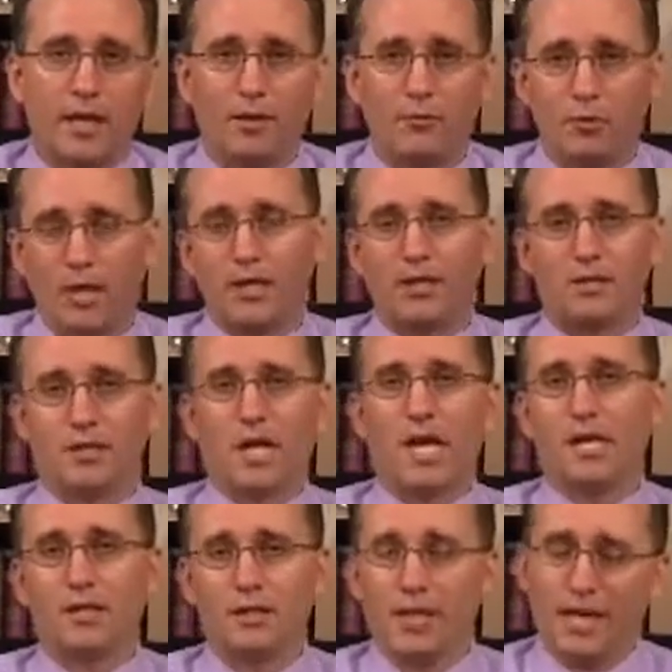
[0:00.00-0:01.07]
when I
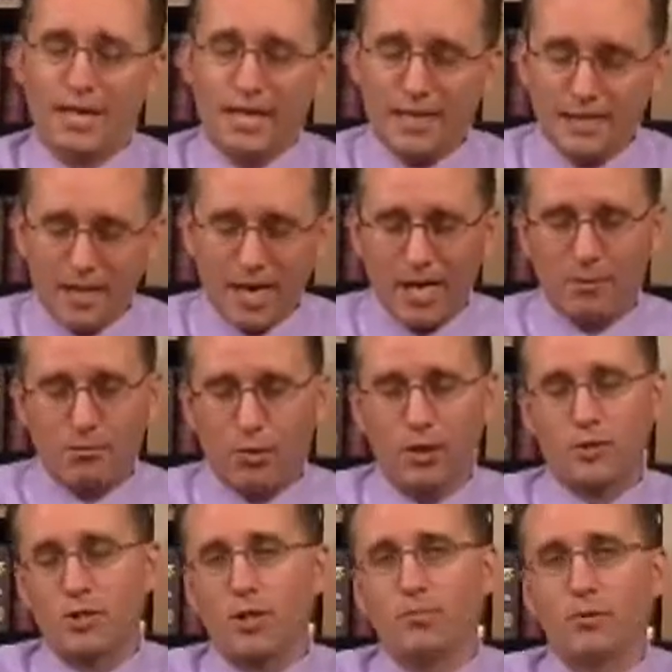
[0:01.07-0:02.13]
decided that I needed to kind of
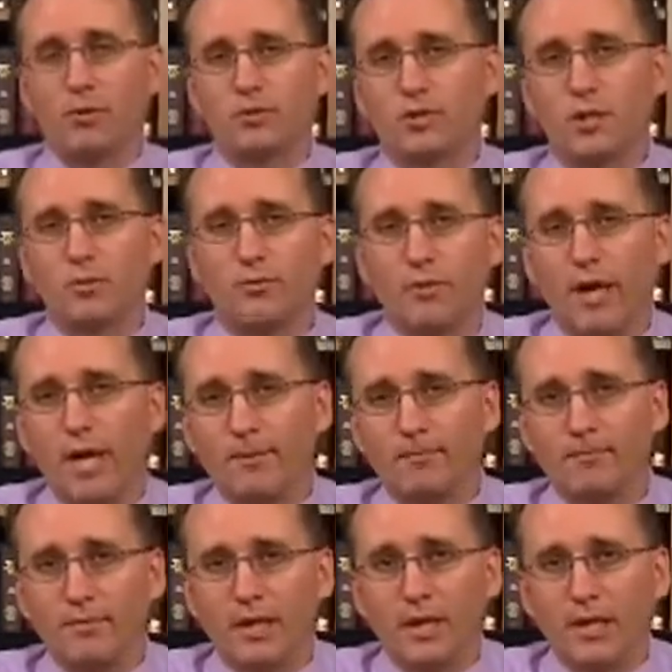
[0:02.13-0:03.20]
brush up on some of
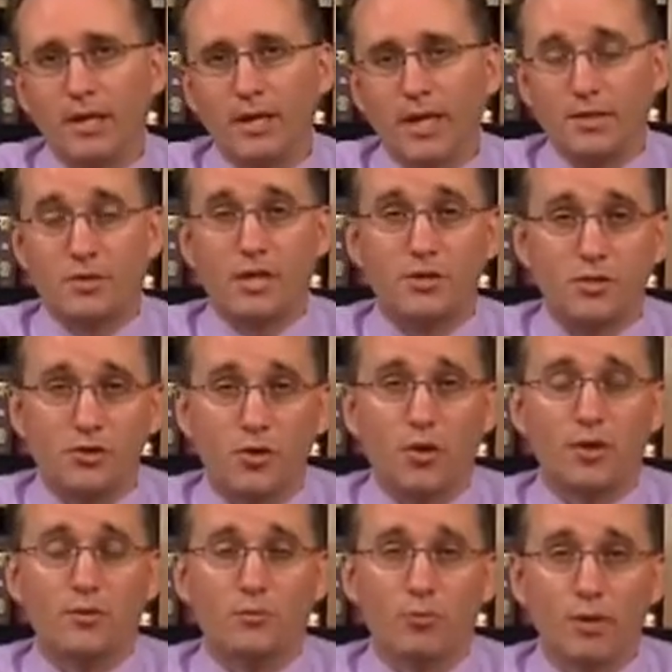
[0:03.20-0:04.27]
that, as I
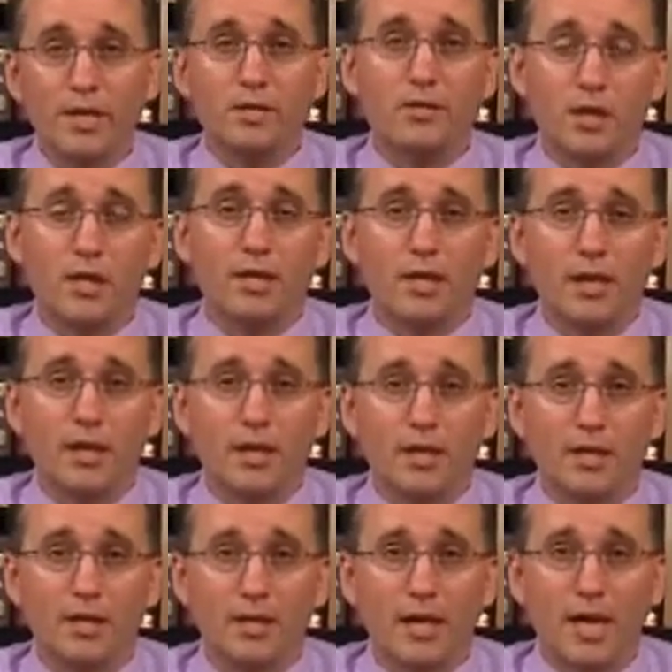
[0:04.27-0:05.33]
started restudying
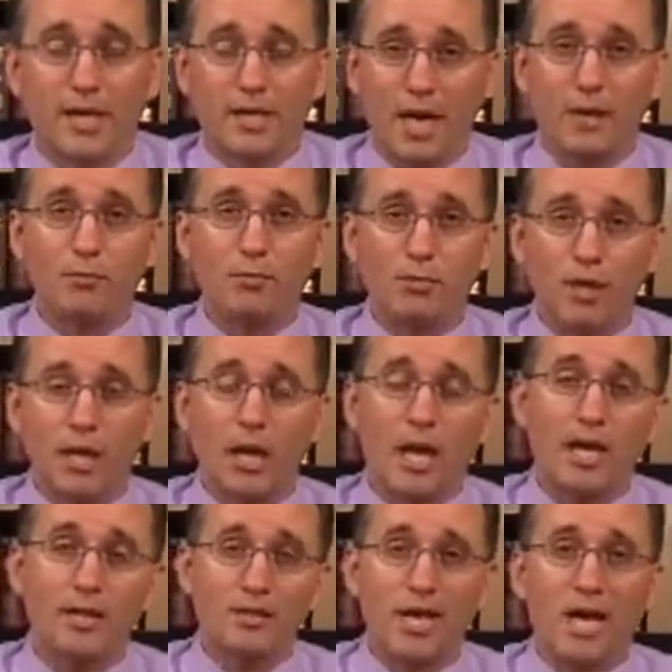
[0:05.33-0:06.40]
it, I came to
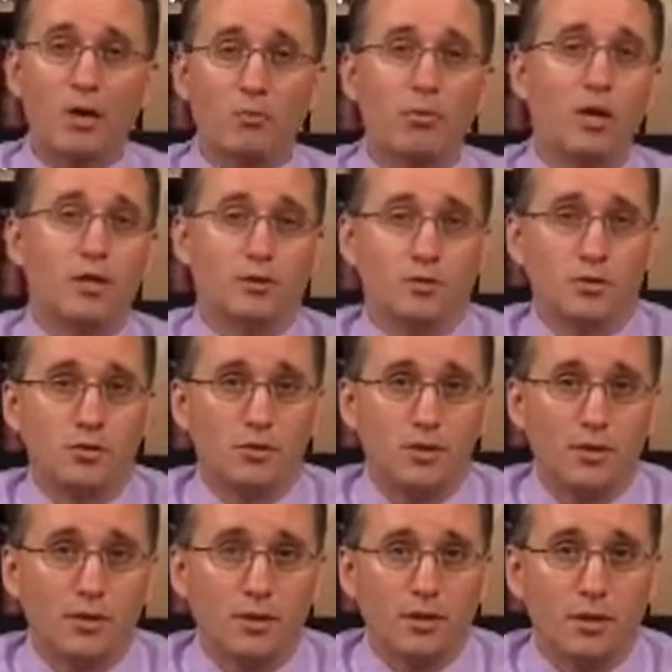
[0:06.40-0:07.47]
realize how much
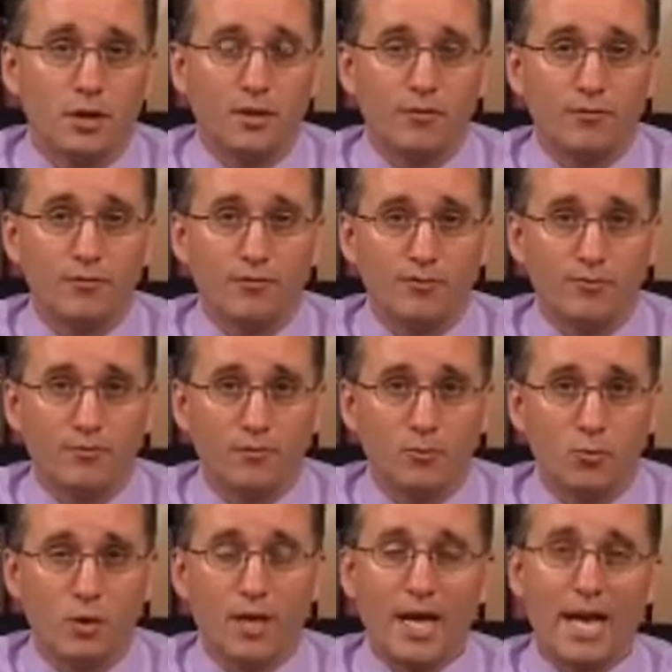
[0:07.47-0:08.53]
of
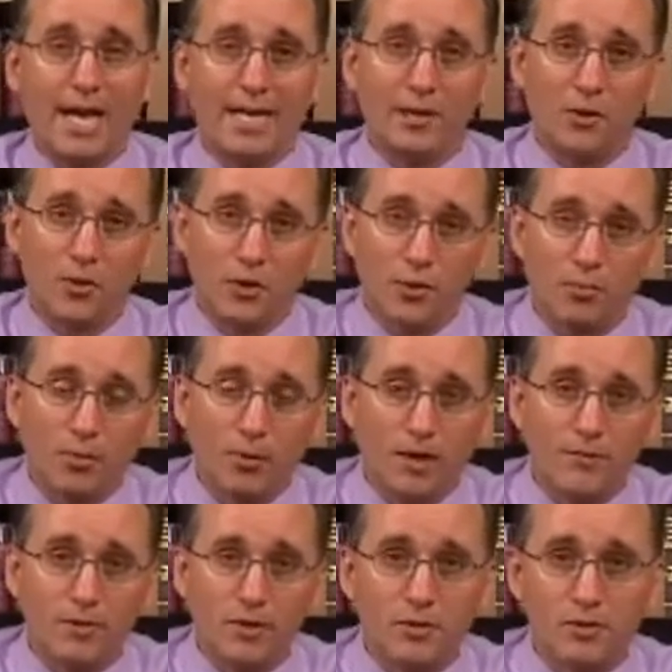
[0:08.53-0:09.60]
what I had learned
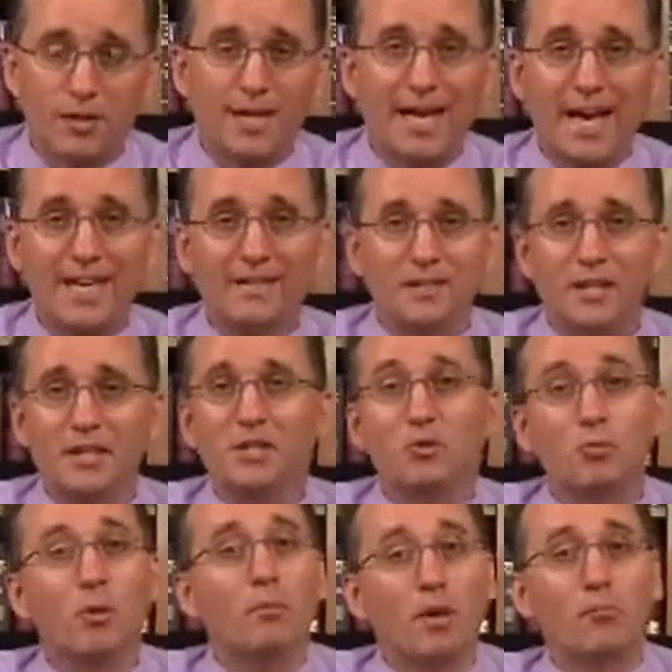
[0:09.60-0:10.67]
previously I
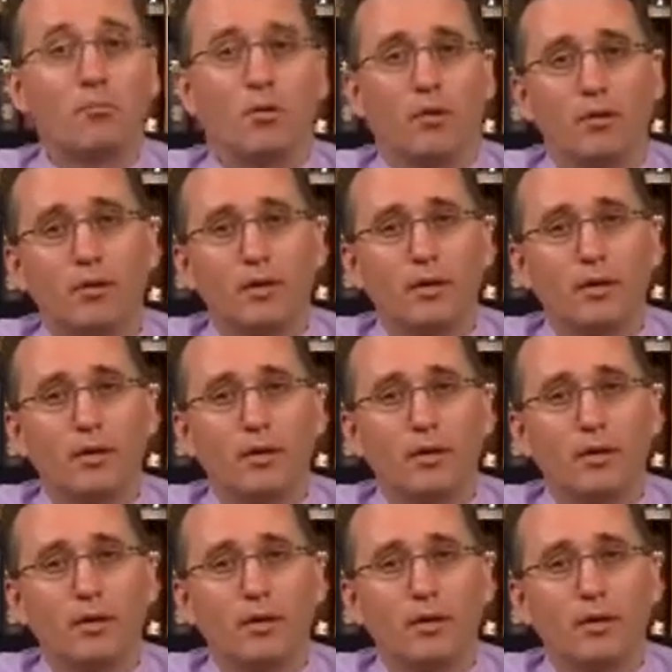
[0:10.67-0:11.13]
didn't remember.